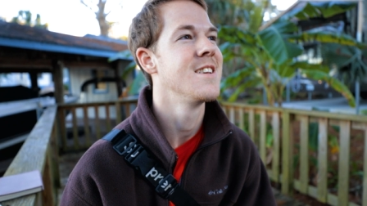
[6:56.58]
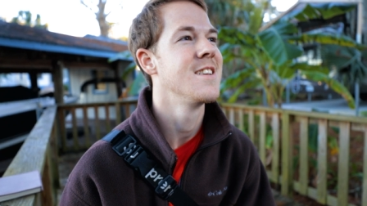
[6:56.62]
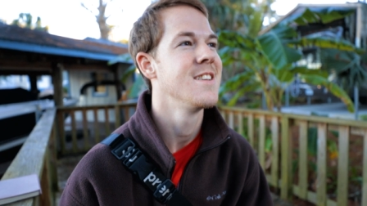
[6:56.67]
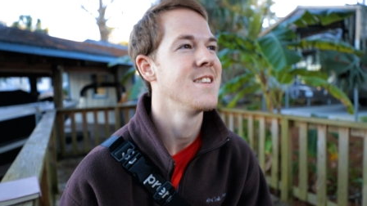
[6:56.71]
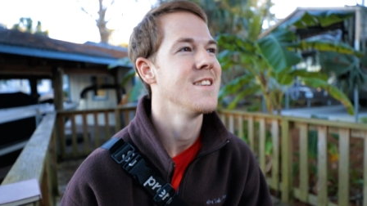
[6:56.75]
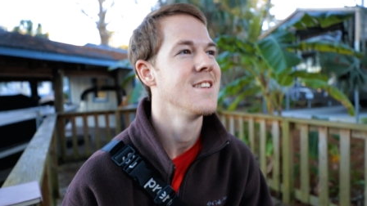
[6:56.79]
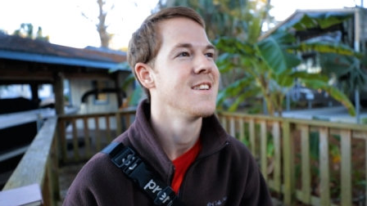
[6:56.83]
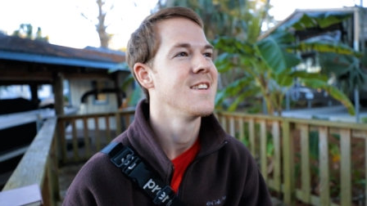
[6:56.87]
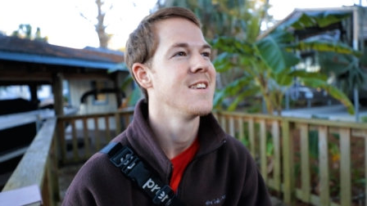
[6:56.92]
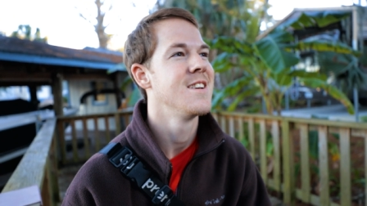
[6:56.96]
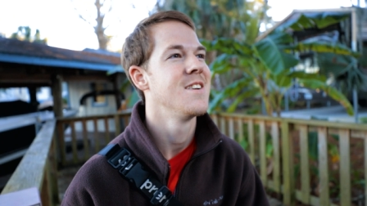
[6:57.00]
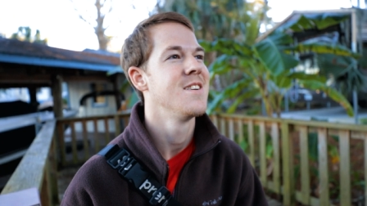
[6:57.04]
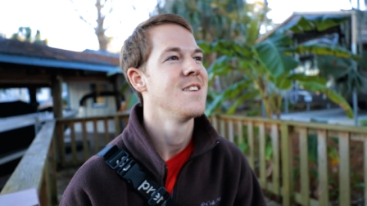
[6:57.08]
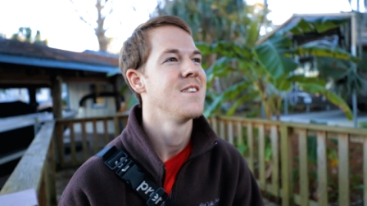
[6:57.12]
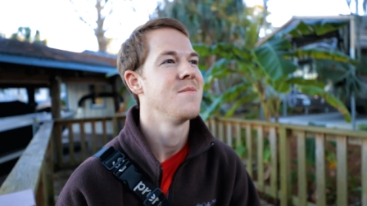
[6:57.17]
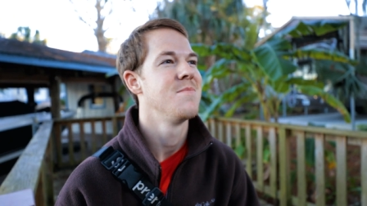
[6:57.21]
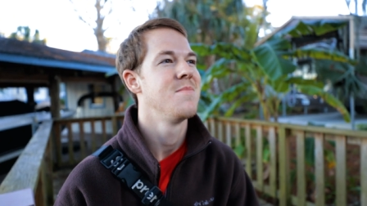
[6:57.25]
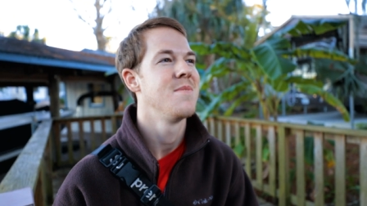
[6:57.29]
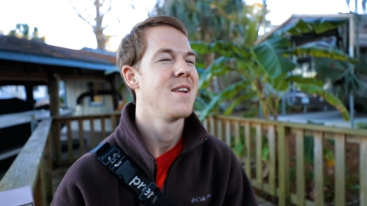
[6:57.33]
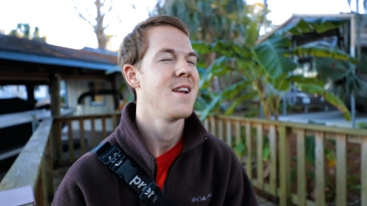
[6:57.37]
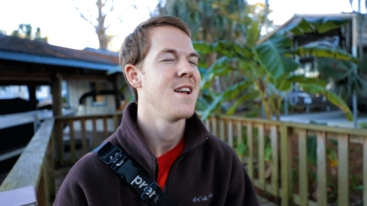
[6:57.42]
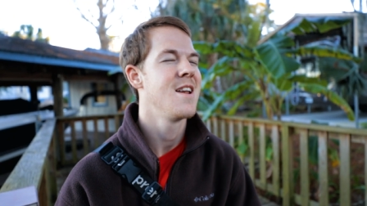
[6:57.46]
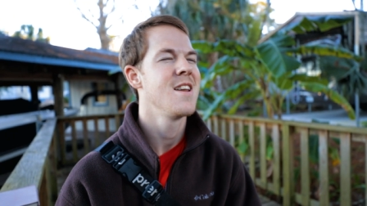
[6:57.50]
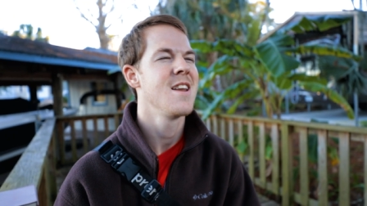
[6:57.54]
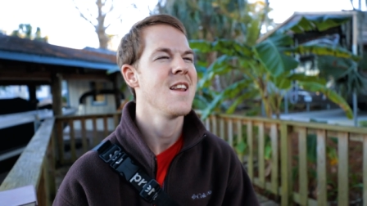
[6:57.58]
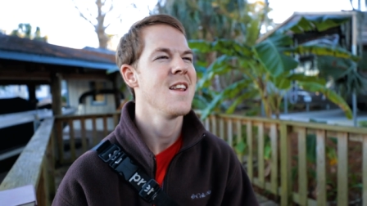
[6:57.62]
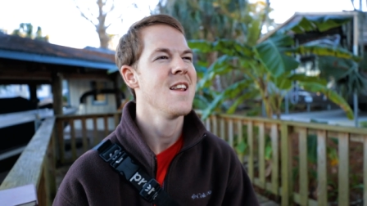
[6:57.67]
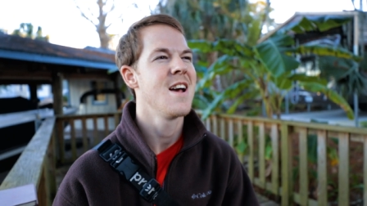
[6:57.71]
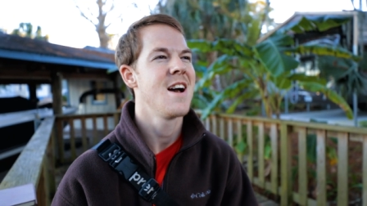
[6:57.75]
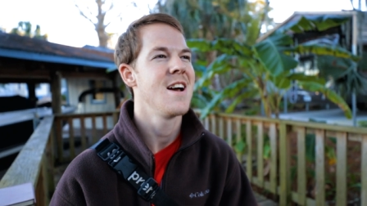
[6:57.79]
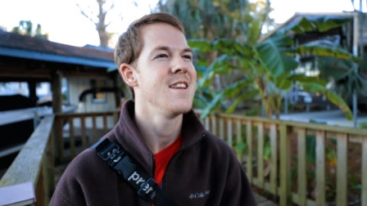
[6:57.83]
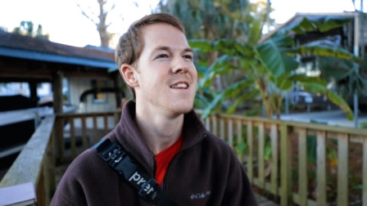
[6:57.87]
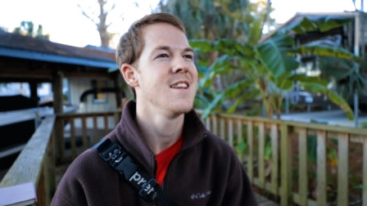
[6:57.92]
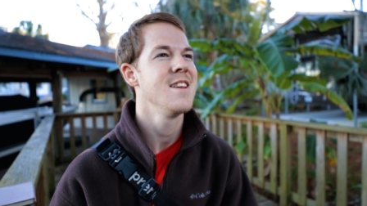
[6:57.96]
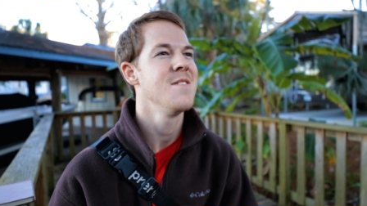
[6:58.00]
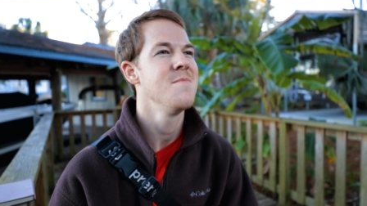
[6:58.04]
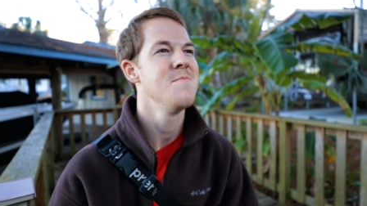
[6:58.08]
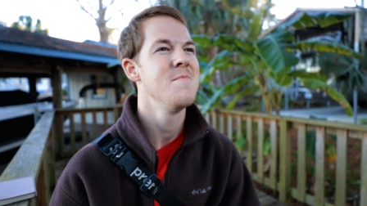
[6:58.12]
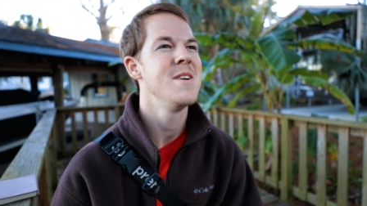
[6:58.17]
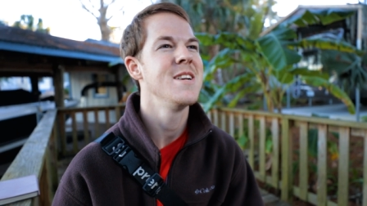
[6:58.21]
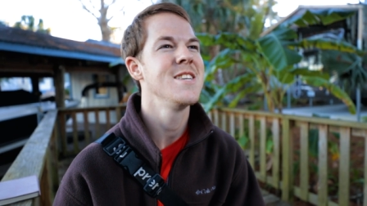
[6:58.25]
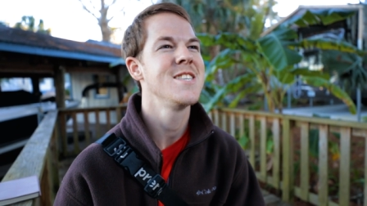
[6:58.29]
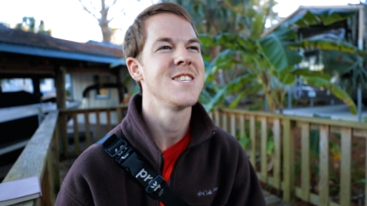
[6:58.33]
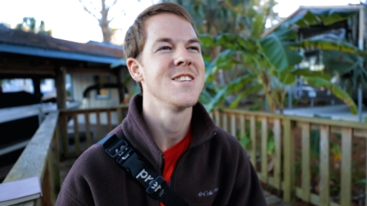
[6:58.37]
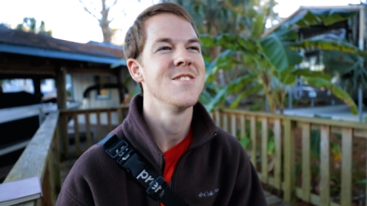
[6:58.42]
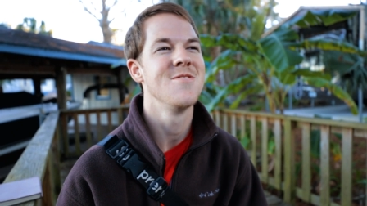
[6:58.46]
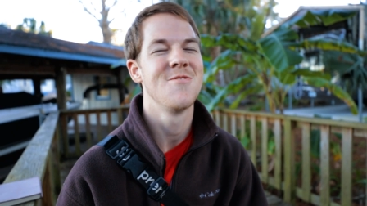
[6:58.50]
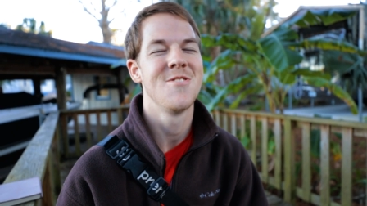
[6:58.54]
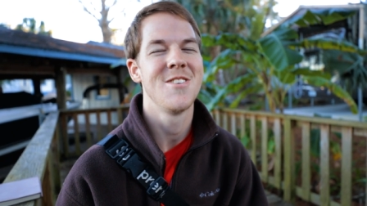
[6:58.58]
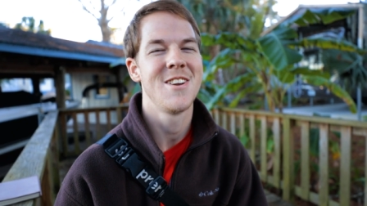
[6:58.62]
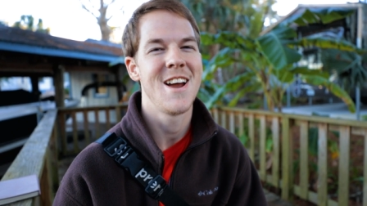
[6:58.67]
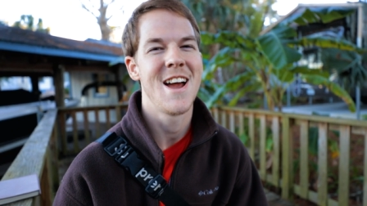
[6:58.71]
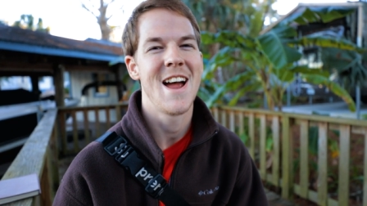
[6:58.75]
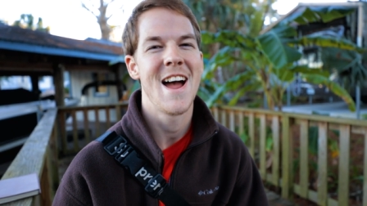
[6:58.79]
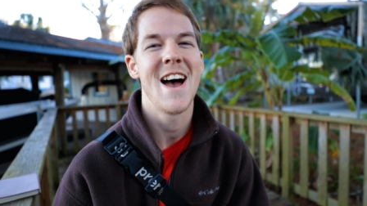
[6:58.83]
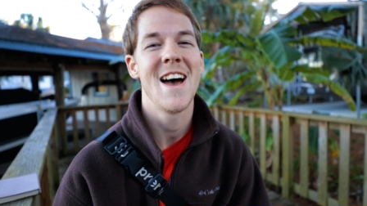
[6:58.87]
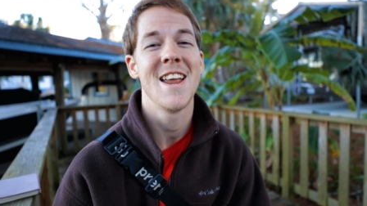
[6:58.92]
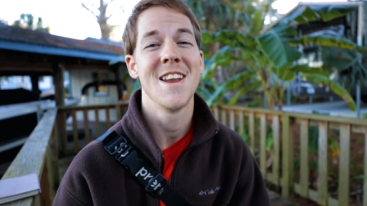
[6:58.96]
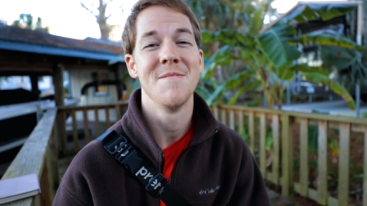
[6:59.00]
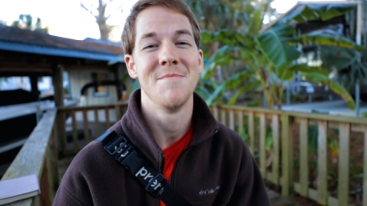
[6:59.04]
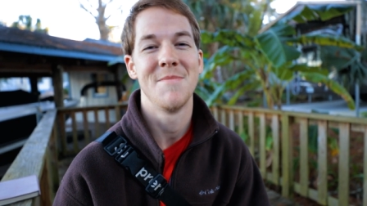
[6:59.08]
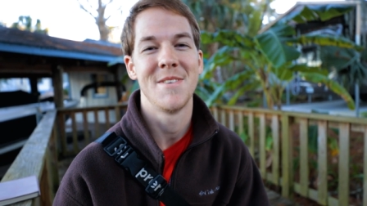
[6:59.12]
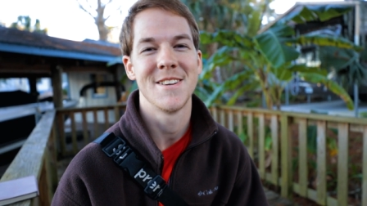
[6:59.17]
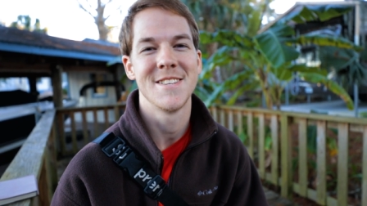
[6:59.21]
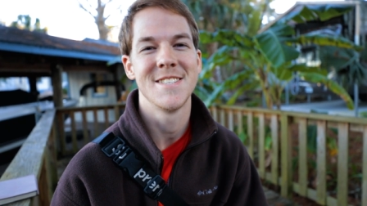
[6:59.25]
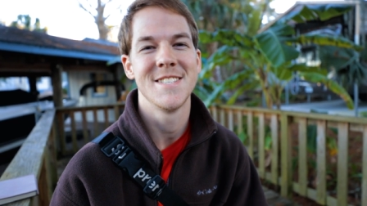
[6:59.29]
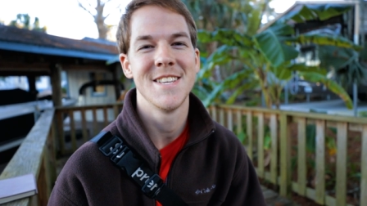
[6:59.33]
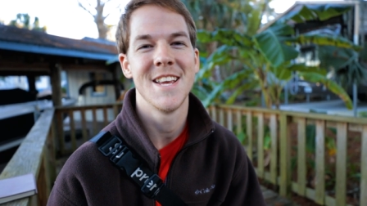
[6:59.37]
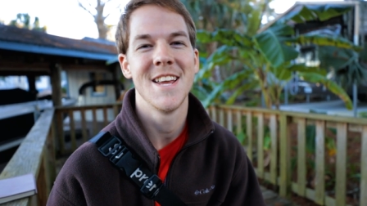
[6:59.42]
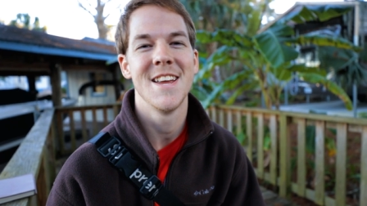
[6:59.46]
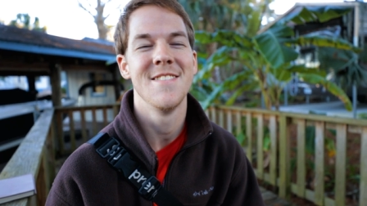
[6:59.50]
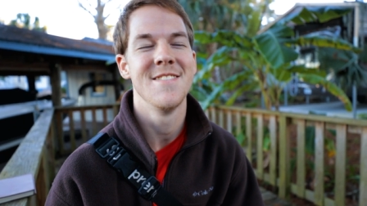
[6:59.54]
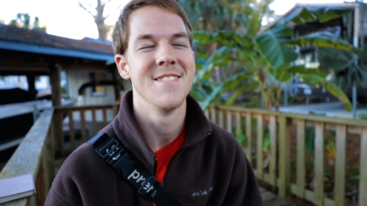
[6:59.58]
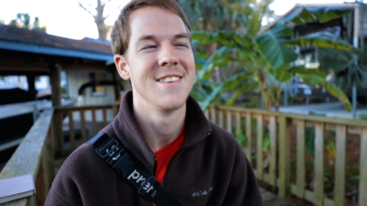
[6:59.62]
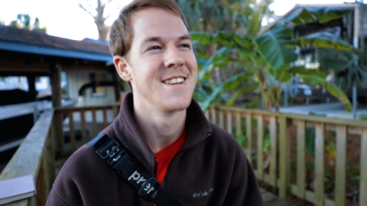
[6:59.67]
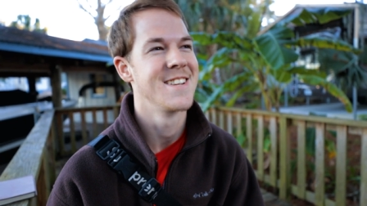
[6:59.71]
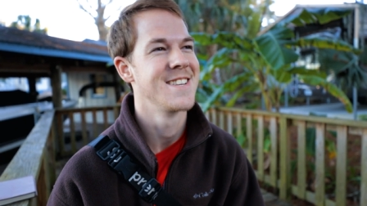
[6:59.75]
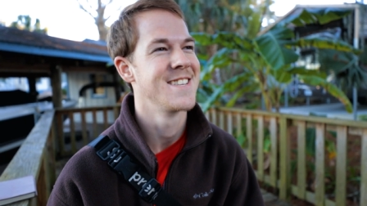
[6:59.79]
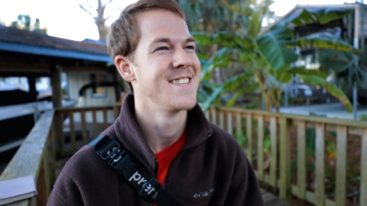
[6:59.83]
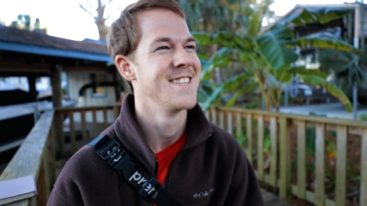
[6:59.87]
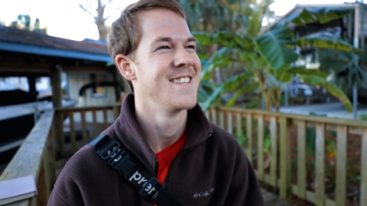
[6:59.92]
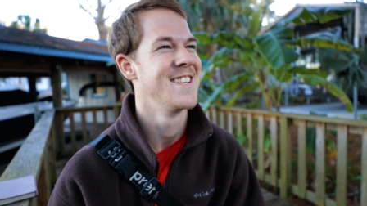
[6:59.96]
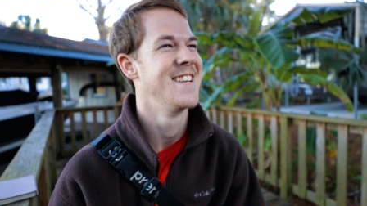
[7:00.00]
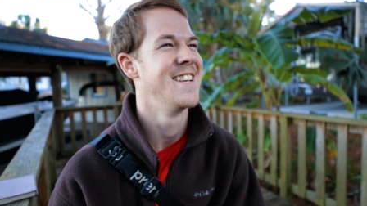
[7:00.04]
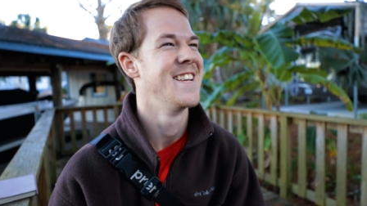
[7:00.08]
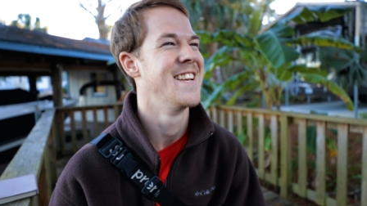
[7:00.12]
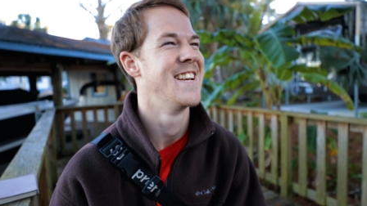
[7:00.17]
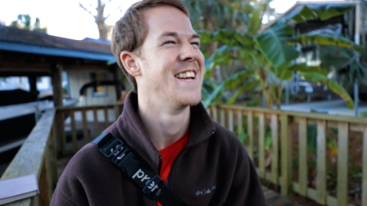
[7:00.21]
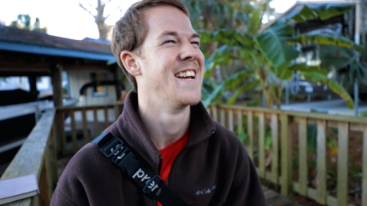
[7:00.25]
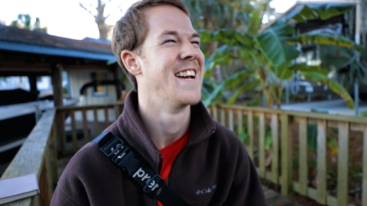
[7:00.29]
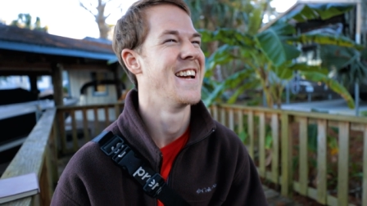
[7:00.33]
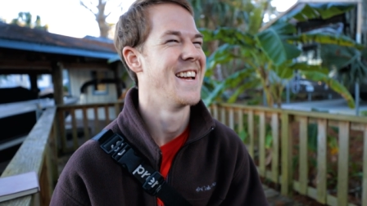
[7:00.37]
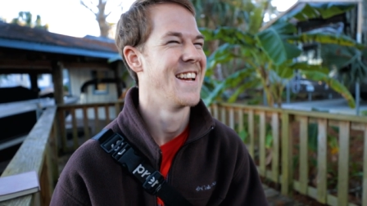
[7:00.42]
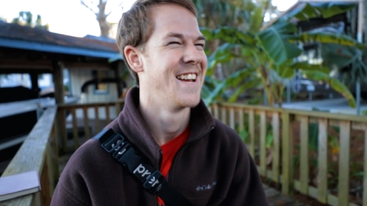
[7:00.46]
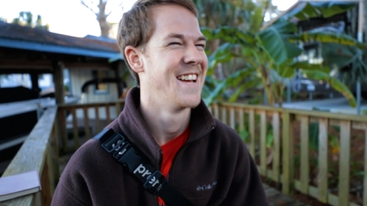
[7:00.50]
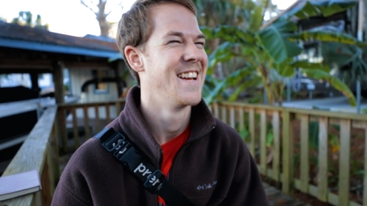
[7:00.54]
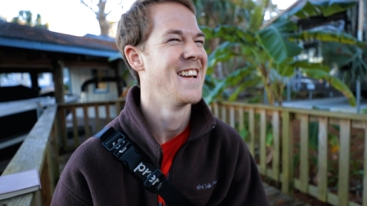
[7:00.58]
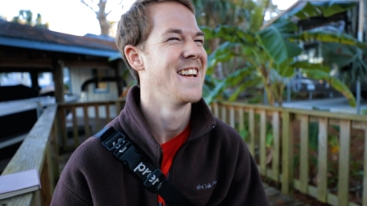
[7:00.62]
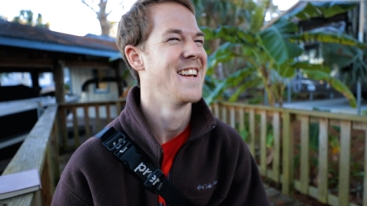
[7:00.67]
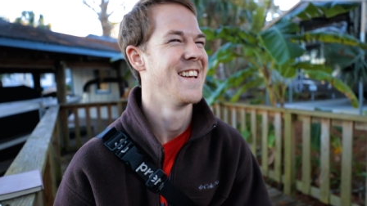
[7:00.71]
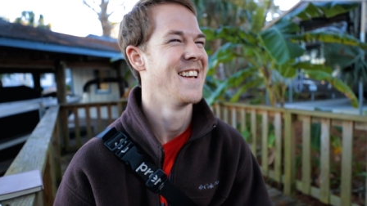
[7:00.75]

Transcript: but I, did, I didn't mention what I had in my savings. right.